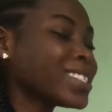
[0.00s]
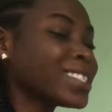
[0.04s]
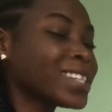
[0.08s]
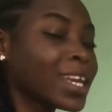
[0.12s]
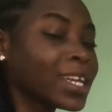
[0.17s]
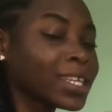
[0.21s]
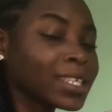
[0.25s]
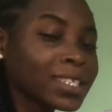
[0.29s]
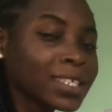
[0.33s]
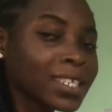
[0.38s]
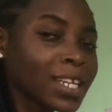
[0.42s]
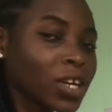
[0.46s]

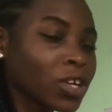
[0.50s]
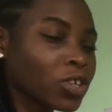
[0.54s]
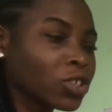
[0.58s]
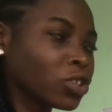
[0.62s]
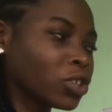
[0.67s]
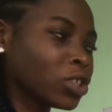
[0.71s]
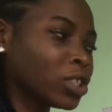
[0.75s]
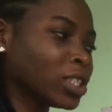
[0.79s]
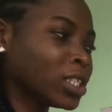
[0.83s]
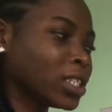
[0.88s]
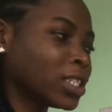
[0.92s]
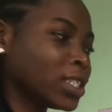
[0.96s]

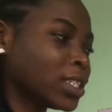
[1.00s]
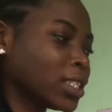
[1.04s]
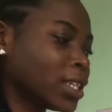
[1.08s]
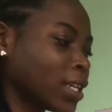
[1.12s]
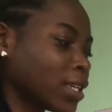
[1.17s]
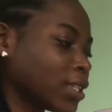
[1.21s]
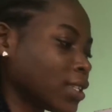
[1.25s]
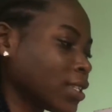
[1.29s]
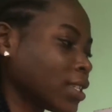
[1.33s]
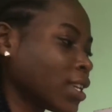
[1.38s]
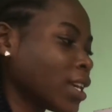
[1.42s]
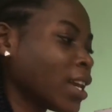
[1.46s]
10,000
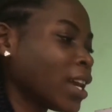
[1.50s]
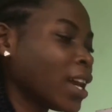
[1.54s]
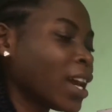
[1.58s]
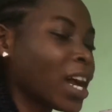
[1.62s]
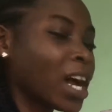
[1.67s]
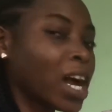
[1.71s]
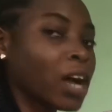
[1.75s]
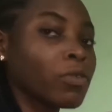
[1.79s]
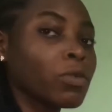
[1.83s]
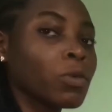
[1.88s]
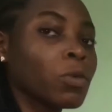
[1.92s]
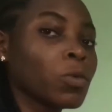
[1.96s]
liters,
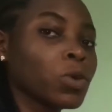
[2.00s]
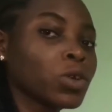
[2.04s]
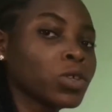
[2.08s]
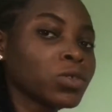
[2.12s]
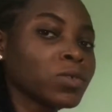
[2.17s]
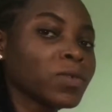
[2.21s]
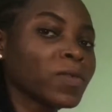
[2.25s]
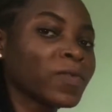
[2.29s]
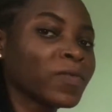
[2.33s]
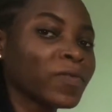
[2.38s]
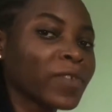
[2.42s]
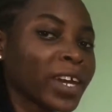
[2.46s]
and we
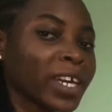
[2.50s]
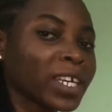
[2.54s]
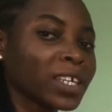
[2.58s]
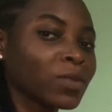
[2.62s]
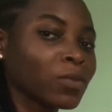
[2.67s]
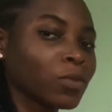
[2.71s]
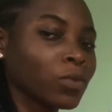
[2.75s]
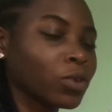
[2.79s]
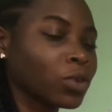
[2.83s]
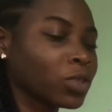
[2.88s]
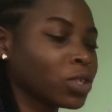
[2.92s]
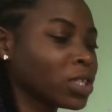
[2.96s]
want to
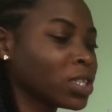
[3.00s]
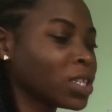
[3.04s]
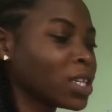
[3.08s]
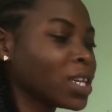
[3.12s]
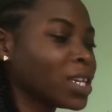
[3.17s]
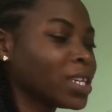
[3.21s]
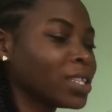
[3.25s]
find what?